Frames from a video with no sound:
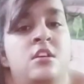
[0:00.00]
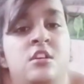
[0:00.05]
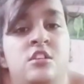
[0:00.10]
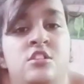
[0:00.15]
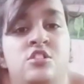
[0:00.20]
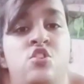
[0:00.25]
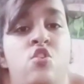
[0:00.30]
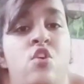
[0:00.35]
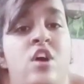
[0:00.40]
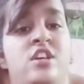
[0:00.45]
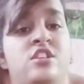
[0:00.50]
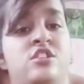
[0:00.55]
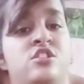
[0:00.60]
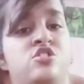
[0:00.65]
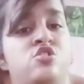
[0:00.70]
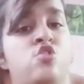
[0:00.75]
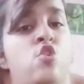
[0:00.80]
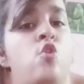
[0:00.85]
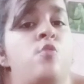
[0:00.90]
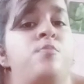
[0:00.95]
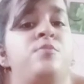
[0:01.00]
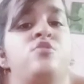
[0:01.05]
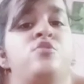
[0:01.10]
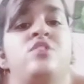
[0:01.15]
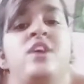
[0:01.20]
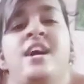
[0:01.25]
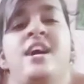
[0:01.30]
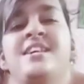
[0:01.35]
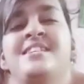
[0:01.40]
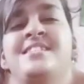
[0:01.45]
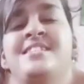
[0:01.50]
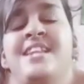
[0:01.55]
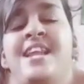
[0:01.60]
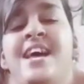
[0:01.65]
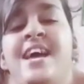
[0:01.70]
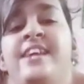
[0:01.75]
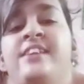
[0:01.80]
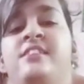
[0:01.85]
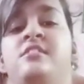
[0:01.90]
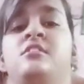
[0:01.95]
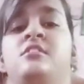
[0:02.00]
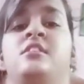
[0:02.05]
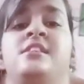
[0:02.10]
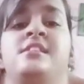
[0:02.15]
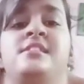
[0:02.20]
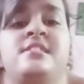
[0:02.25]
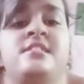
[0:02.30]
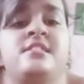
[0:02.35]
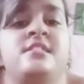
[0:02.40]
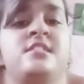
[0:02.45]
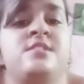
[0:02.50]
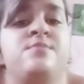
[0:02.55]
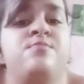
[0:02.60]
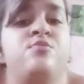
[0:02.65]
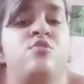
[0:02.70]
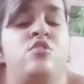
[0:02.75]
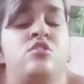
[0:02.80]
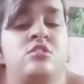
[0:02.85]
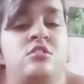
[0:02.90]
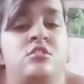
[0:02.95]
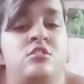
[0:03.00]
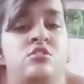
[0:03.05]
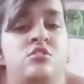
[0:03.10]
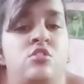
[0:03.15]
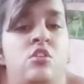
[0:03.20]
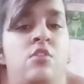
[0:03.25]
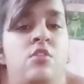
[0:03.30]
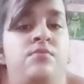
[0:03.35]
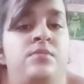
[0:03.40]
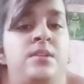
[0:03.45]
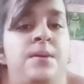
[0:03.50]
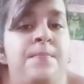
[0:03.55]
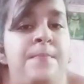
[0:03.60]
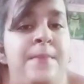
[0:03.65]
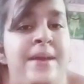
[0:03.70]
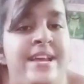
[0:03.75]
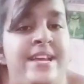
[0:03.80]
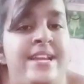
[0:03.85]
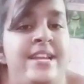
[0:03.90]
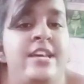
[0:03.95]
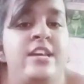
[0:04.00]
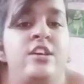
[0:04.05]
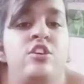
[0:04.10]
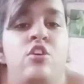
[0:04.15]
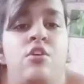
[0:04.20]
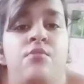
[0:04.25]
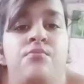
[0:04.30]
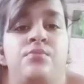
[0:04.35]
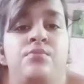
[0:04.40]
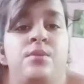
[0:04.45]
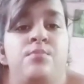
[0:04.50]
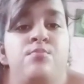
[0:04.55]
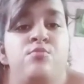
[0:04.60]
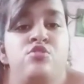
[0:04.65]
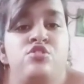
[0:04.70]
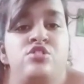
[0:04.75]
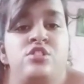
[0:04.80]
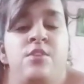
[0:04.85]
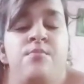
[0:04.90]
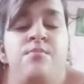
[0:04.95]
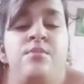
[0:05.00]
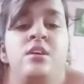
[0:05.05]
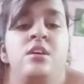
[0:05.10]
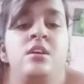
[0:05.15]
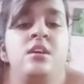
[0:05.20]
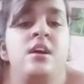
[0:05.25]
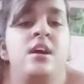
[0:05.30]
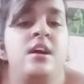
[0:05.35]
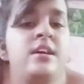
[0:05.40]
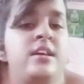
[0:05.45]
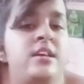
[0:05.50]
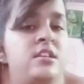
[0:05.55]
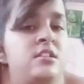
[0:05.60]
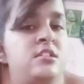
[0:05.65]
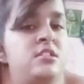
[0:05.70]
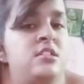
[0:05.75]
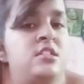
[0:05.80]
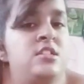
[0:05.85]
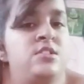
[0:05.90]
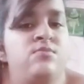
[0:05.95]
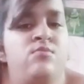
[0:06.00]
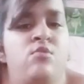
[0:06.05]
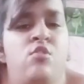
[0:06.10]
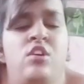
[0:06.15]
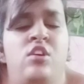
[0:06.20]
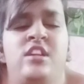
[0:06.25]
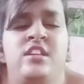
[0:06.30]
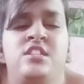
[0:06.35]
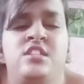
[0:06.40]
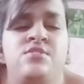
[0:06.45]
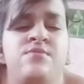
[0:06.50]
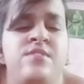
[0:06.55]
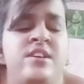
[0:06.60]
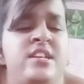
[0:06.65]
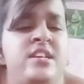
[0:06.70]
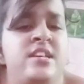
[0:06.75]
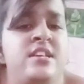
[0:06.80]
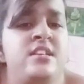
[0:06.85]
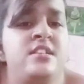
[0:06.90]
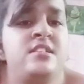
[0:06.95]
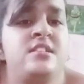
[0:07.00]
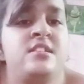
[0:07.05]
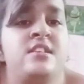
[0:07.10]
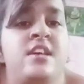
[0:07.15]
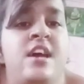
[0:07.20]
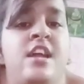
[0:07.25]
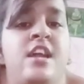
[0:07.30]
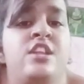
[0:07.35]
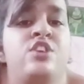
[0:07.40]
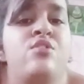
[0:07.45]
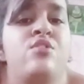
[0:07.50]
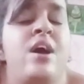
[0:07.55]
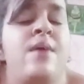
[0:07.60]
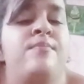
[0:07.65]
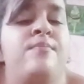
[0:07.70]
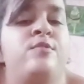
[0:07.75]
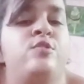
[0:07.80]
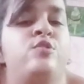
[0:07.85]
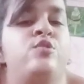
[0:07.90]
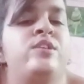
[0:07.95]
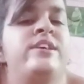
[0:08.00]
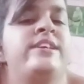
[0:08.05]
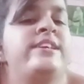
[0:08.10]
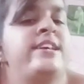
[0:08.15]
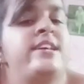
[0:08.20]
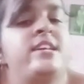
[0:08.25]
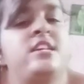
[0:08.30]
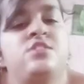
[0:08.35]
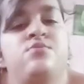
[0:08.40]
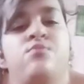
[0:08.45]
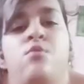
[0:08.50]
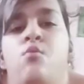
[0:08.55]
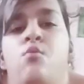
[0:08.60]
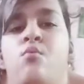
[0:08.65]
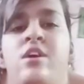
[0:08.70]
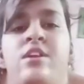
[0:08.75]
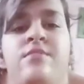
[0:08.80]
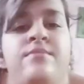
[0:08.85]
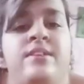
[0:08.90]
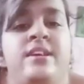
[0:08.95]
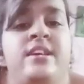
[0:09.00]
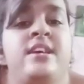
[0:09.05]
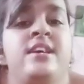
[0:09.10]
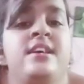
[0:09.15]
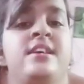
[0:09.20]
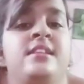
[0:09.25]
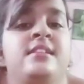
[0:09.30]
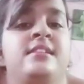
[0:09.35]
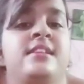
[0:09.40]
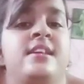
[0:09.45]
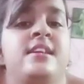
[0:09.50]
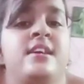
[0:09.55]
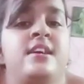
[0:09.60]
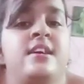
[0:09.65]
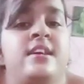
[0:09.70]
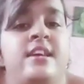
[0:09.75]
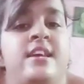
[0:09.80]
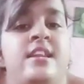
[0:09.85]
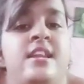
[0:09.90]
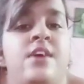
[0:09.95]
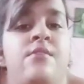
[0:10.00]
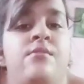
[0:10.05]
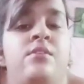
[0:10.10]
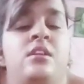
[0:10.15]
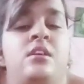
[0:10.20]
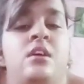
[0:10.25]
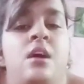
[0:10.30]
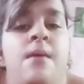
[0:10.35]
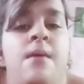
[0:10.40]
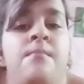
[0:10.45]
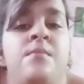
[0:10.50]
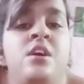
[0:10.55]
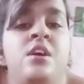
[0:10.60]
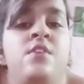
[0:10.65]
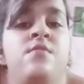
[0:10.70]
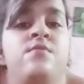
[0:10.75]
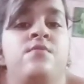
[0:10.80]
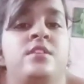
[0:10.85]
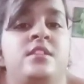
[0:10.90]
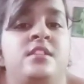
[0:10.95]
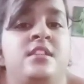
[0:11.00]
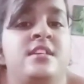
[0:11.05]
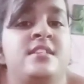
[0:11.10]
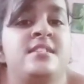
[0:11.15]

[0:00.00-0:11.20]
so i just hope you guys like the easy process of the beginning of the push-up against the wall it's very easy and you have to do it at least for one week then again i will come with the